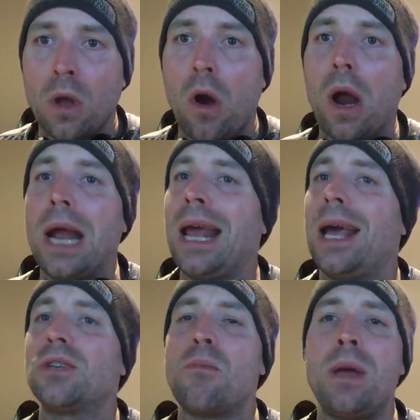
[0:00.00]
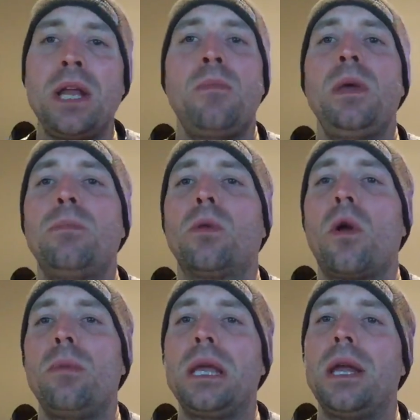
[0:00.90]
all right, as many people
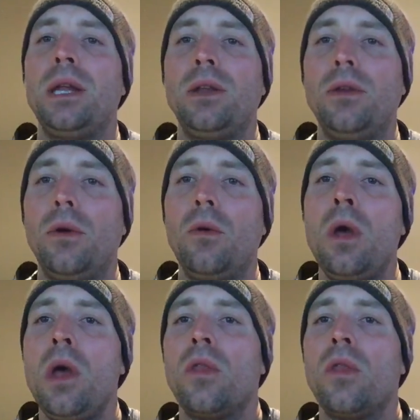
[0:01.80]
are beginning to do,